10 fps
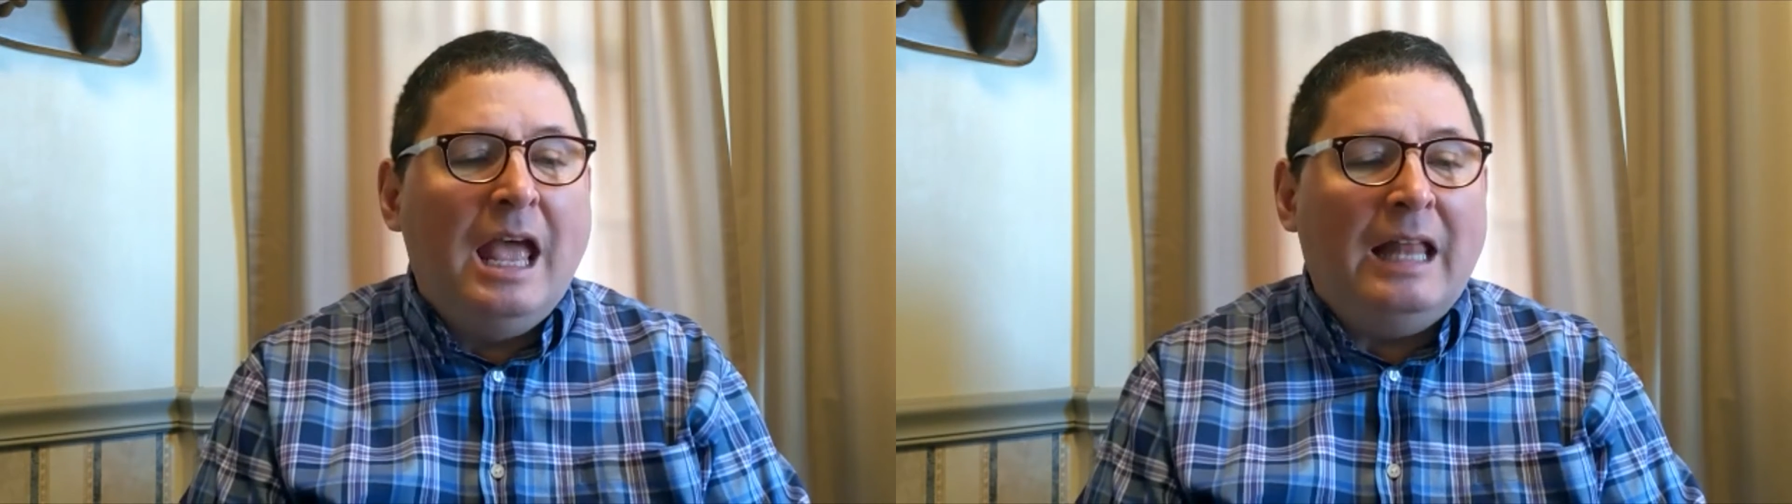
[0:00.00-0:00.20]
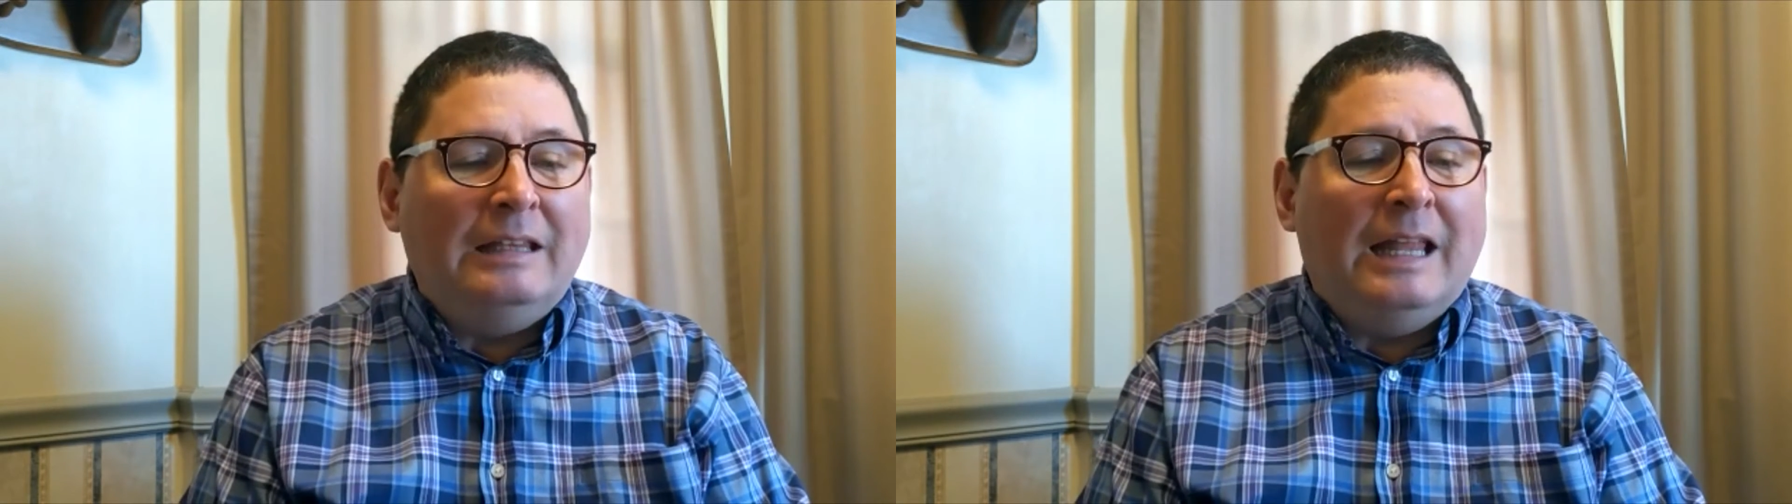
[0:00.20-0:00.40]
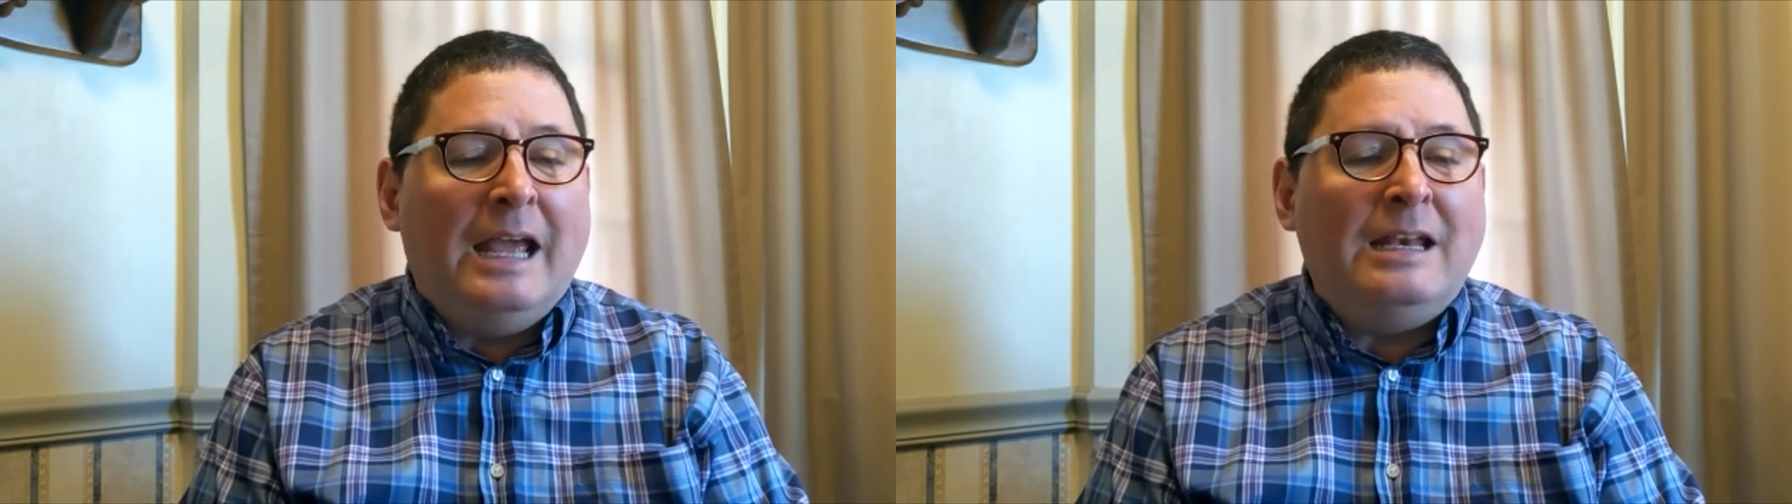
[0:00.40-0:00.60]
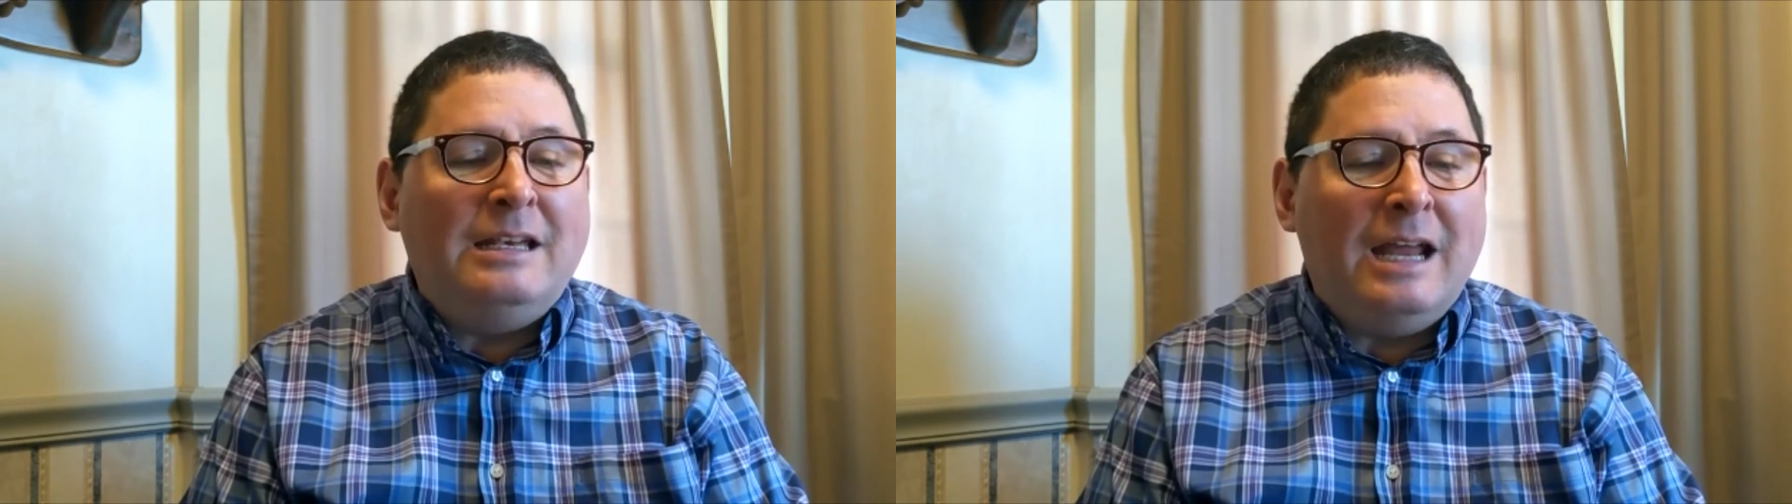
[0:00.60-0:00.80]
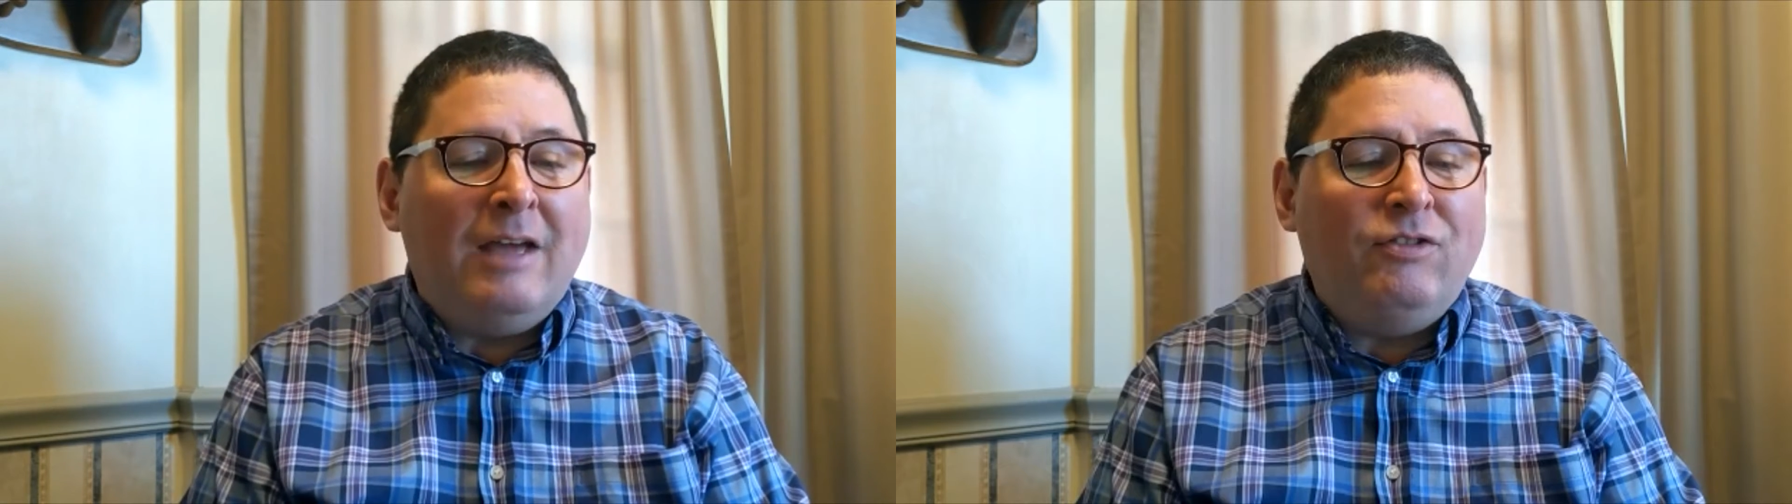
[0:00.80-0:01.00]
"And let
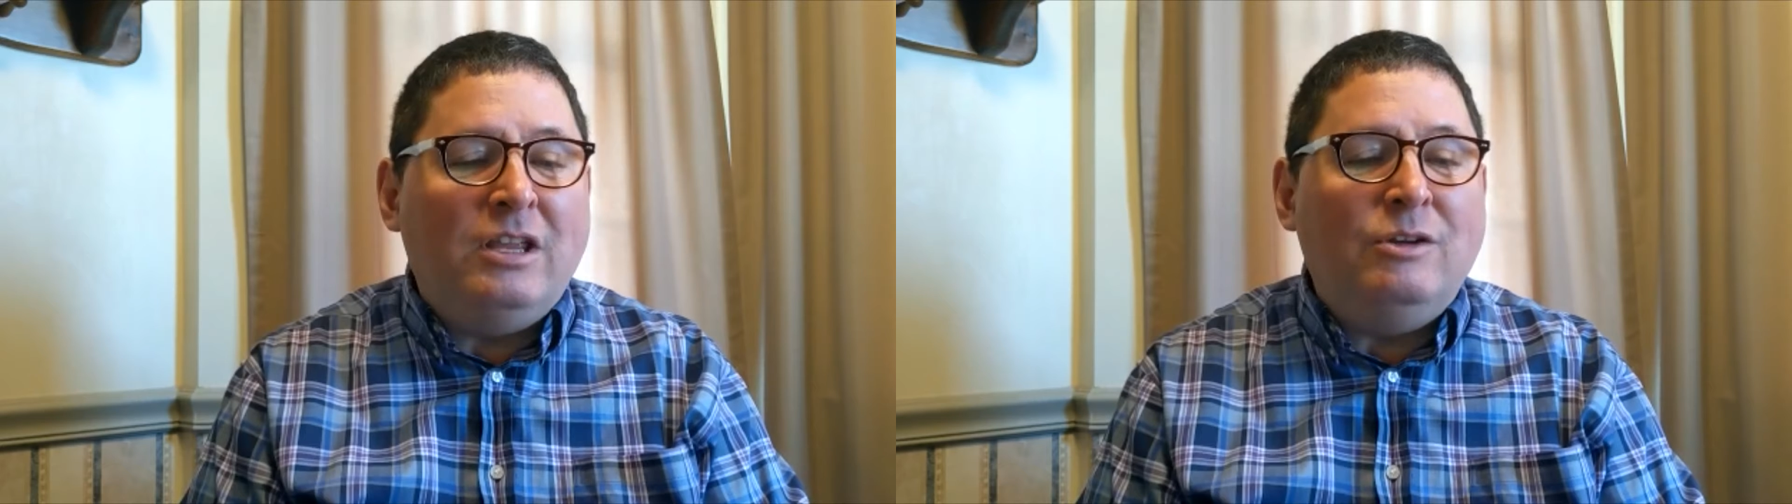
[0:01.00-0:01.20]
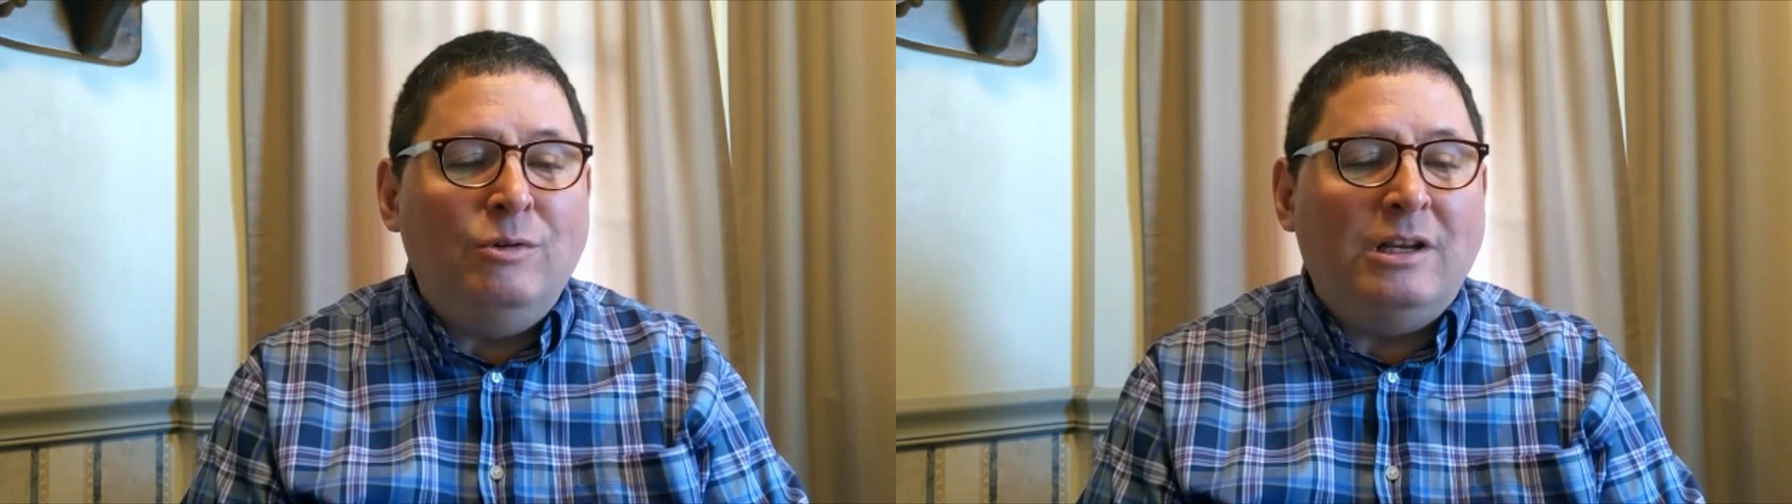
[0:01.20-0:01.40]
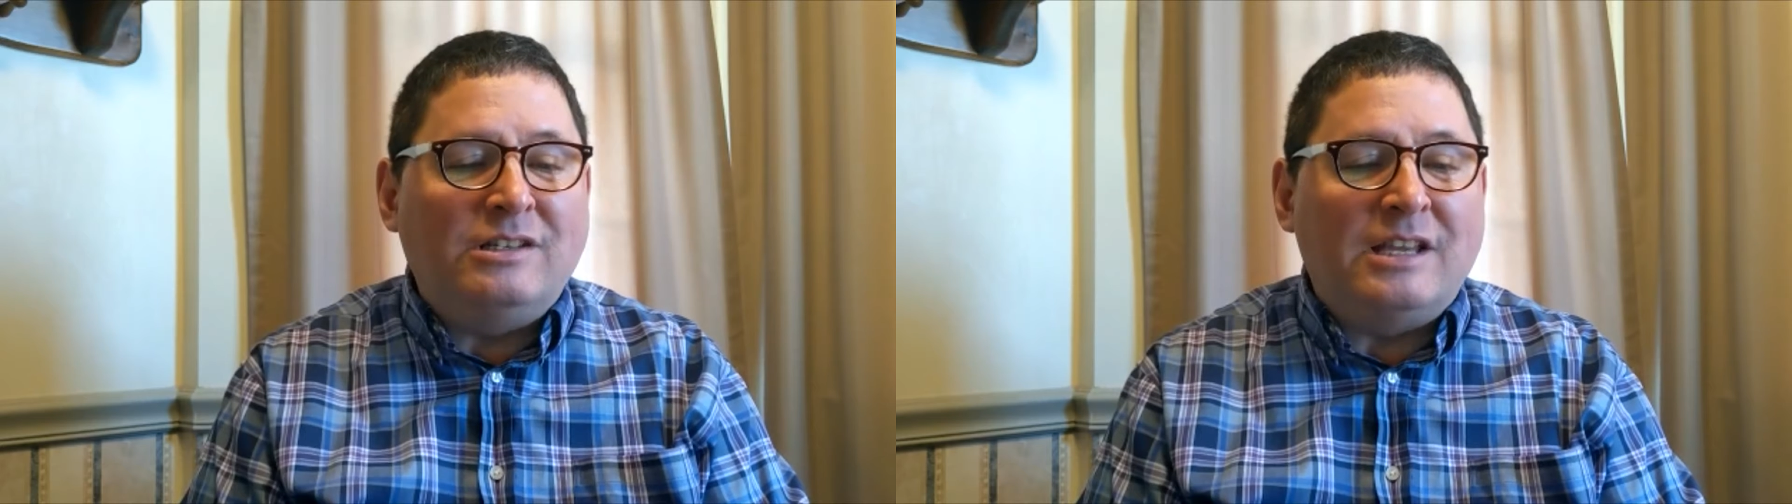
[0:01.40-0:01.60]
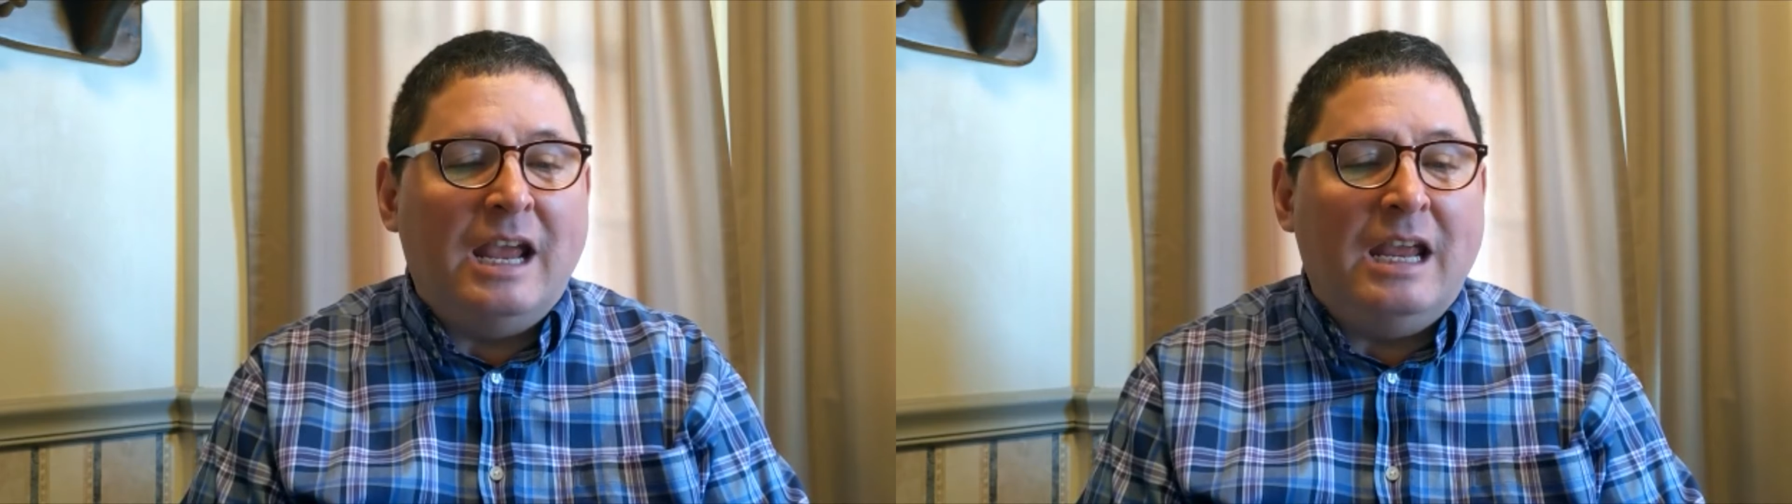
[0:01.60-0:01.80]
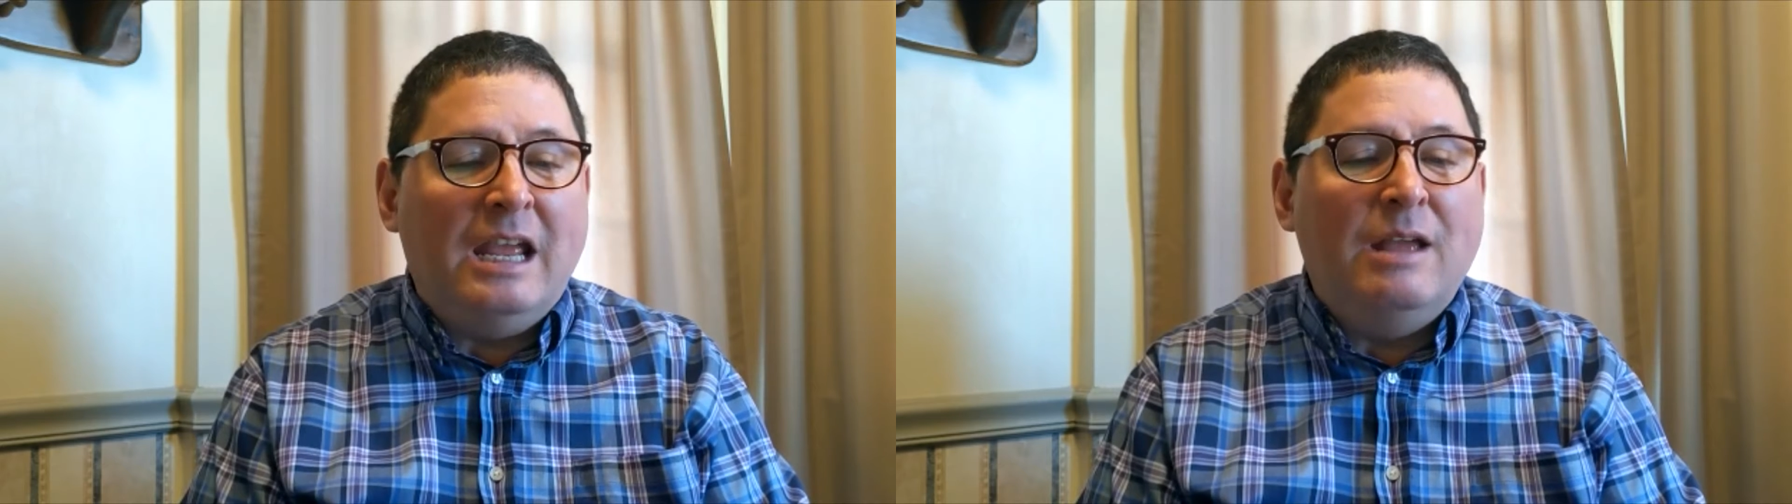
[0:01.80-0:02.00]
not the eunuch
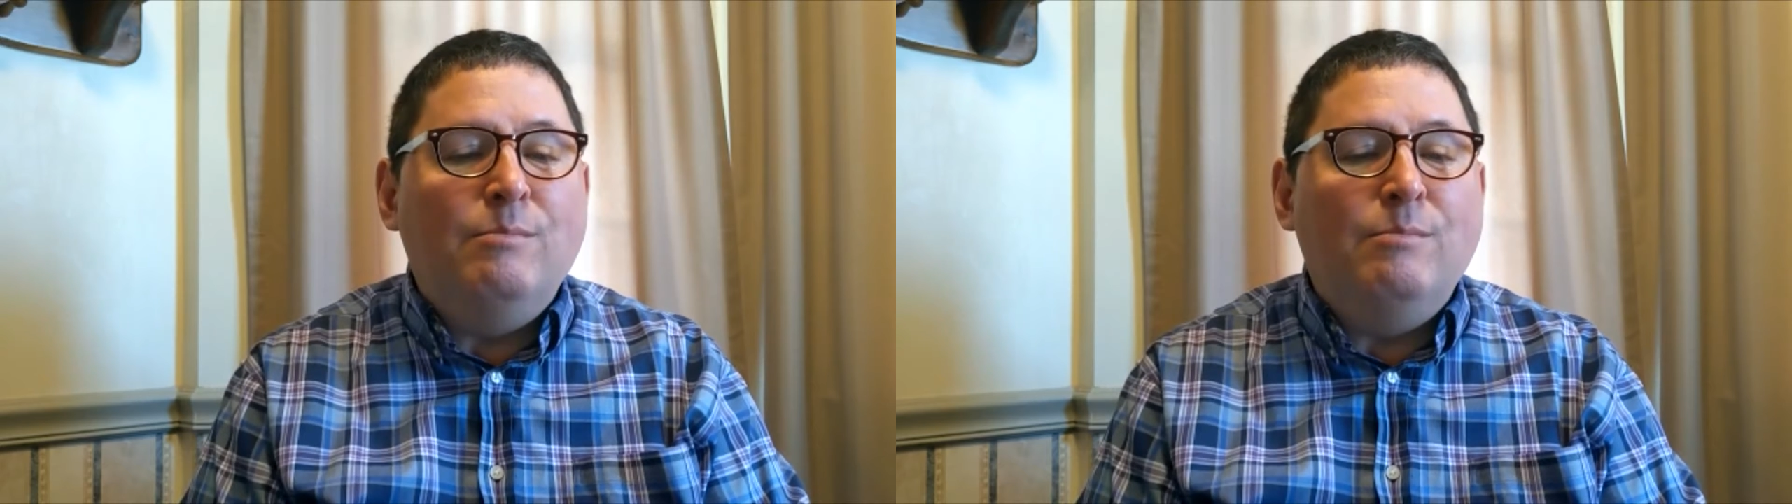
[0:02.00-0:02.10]
say,